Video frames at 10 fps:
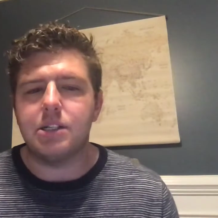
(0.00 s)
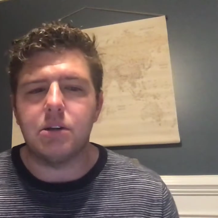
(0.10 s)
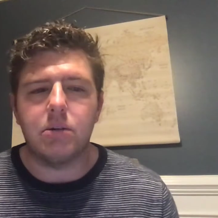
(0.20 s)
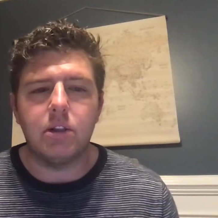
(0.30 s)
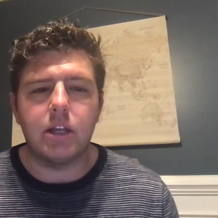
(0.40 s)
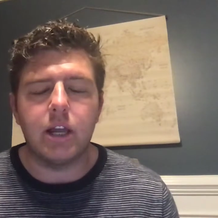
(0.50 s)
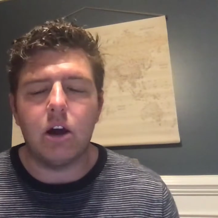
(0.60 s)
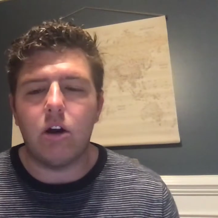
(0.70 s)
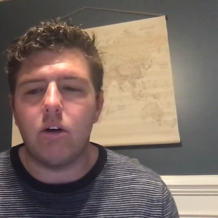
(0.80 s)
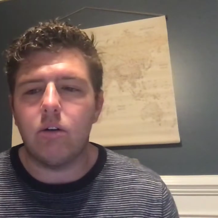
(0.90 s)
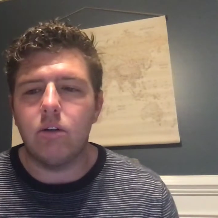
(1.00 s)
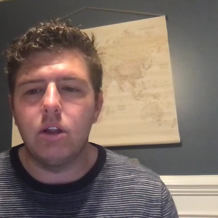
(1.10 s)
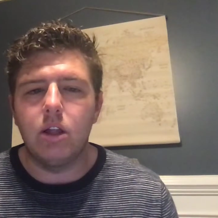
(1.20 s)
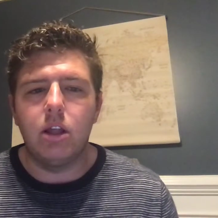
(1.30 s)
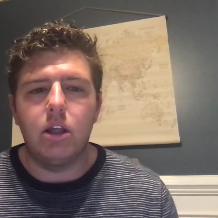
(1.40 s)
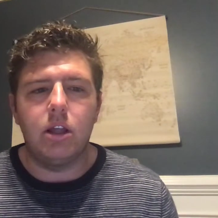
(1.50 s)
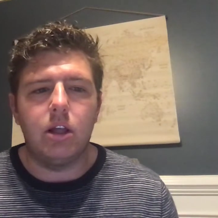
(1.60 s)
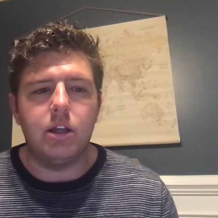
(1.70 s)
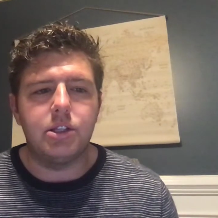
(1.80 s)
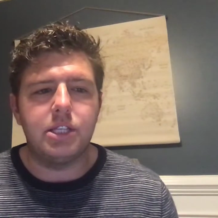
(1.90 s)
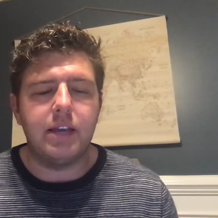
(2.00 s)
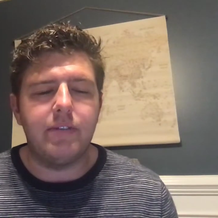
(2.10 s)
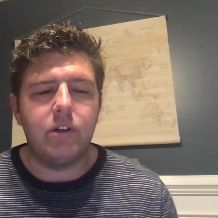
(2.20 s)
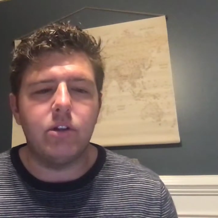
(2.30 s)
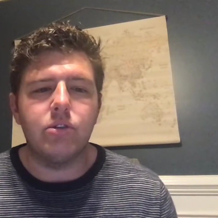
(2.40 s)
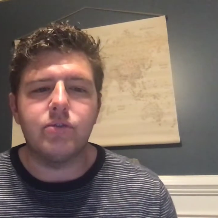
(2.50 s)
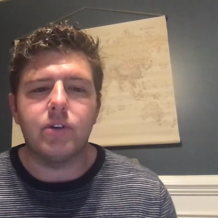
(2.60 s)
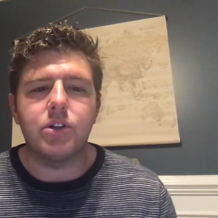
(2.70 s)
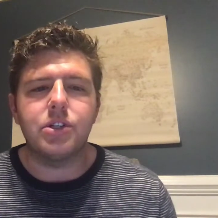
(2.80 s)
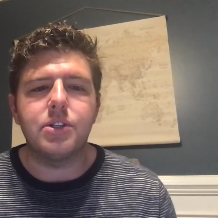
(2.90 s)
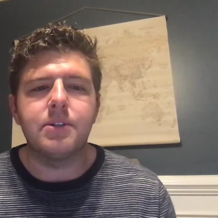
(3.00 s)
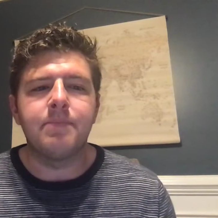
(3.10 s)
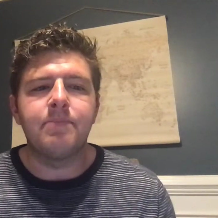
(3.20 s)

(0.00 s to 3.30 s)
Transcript: I want to look at all uh, seven of those verses.